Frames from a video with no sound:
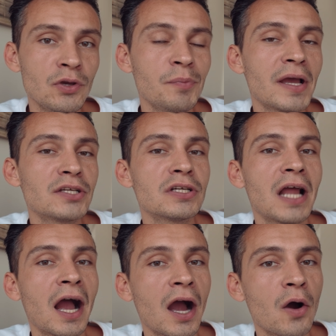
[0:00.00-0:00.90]
you imagine
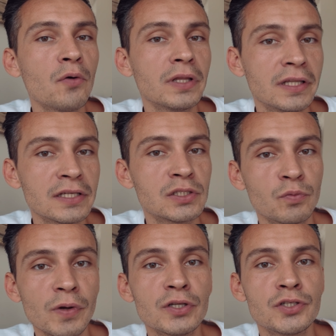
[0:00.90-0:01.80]
how this
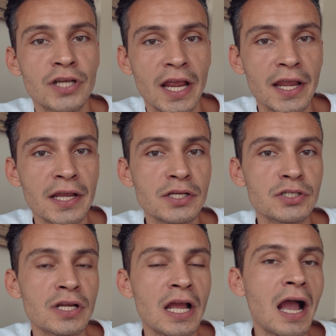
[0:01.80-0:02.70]
will
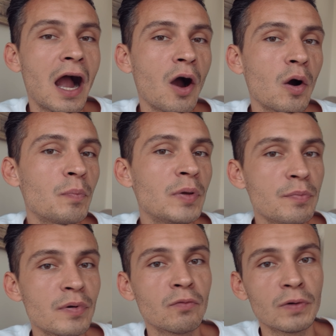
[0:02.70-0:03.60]
change how
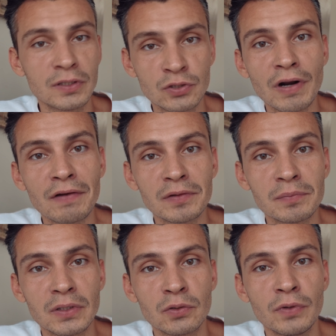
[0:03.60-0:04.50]
people will travel
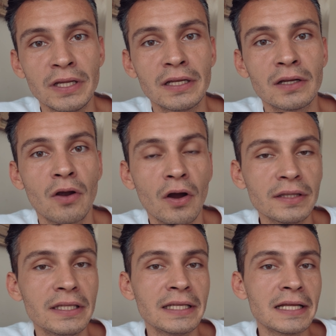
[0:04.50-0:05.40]
between
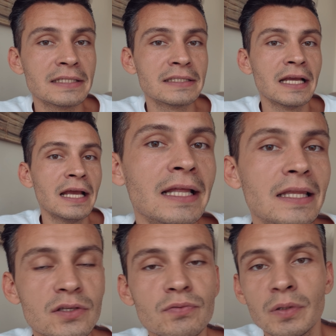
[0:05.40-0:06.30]
continents?
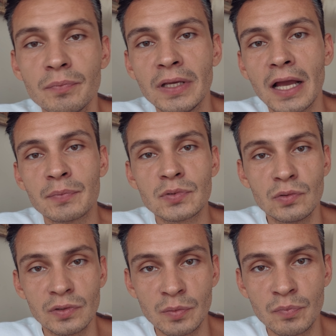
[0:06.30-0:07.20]
This will be
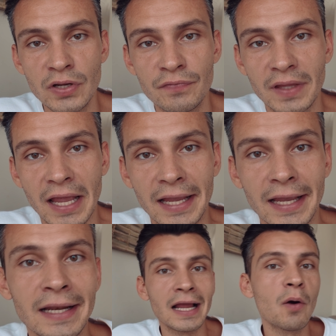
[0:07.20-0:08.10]
absolutely
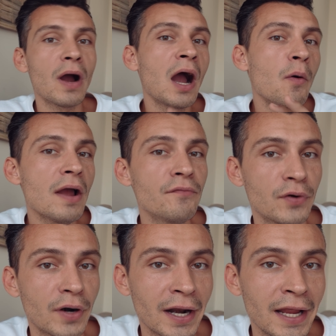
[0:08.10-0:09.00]
breathtaking. Now,
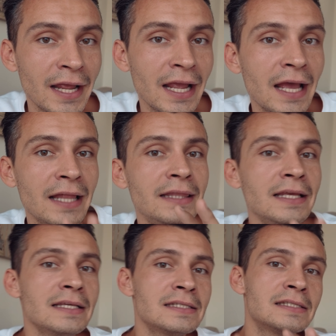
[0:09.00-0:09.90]
however,
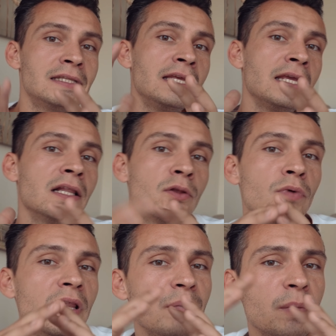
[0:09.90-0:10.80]
this deal
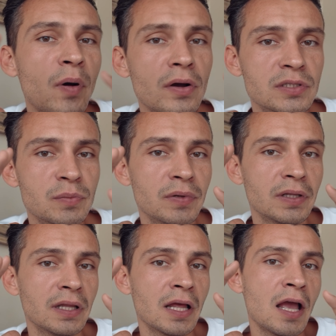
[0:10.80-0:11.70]
will be
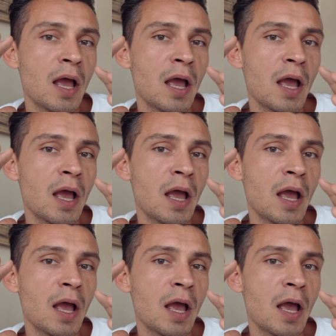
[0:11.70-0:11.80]
possible